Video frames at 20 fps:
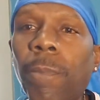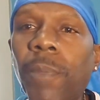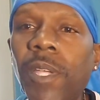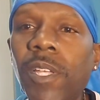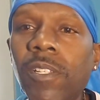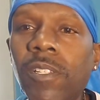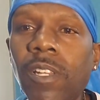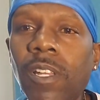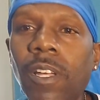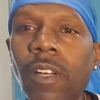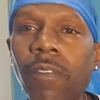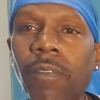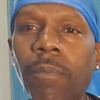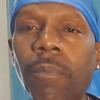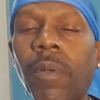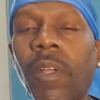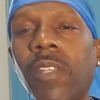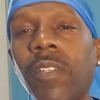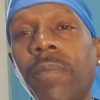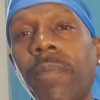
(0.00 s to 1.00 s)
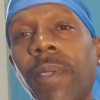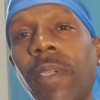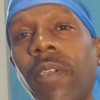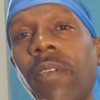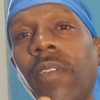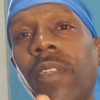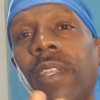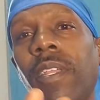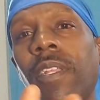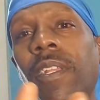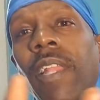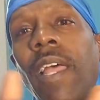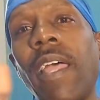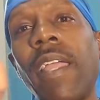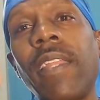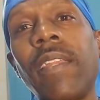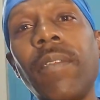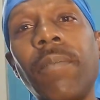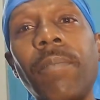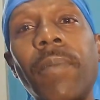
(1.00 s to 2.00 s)
Peace, love, and prosperity,
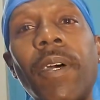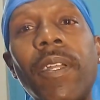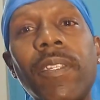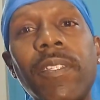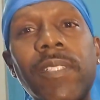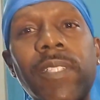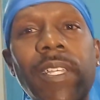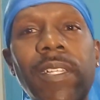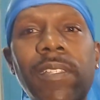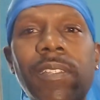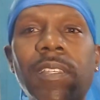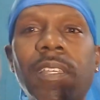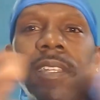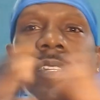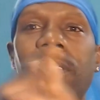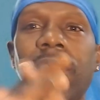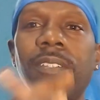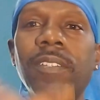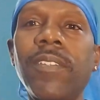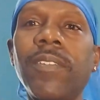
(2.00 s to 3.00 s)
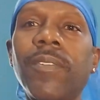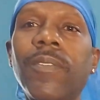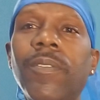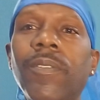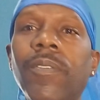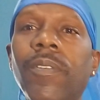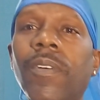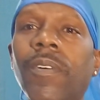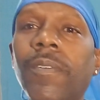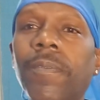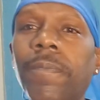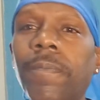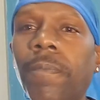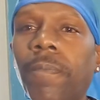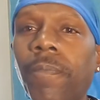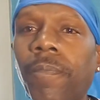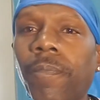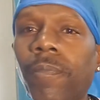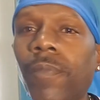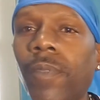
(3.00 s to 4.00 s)
light, and abundance I send to you, you know?
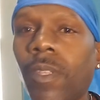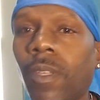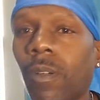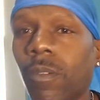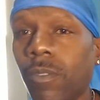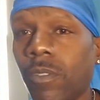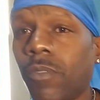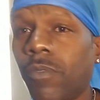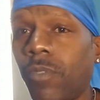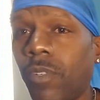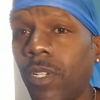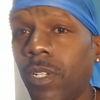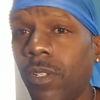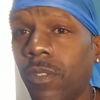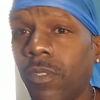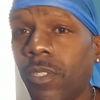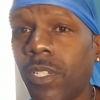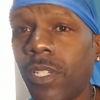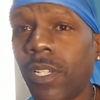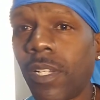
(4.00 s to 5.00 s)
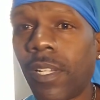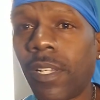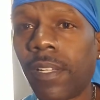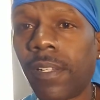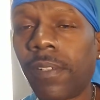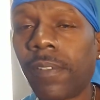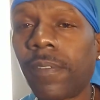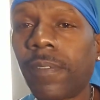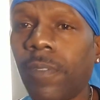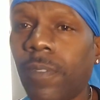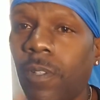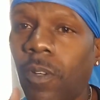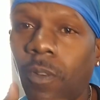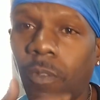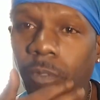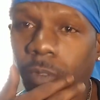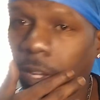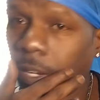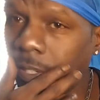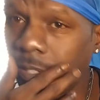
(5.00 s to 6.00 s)
On some real shit. No
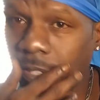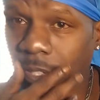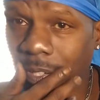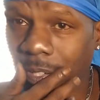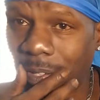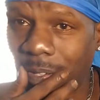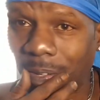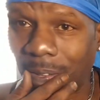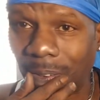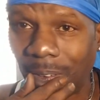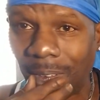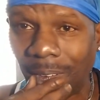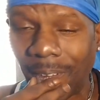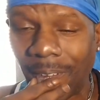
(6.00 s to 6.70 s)
fake shit.